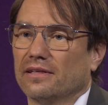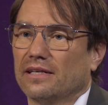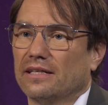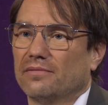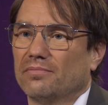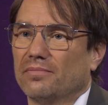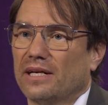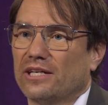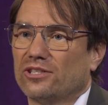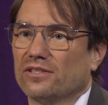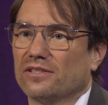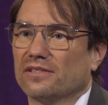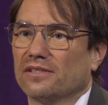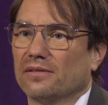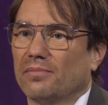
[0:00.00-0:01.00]
it
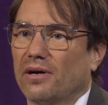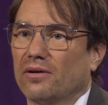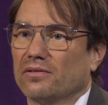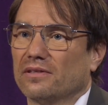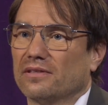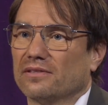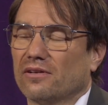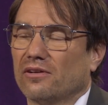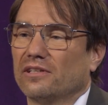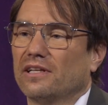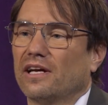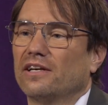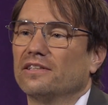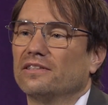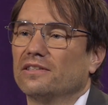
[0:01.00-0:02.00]
measures about the
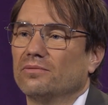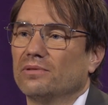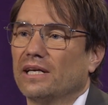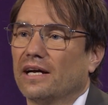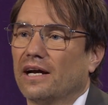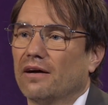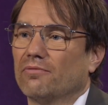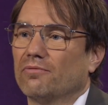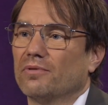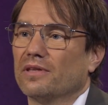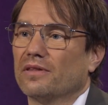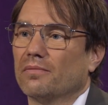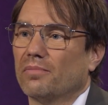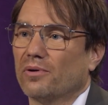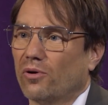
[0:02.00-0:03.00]
solidarity we have
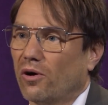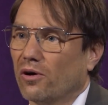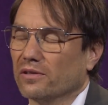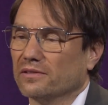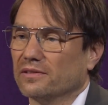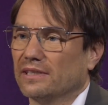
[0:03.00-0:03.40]
with abroad.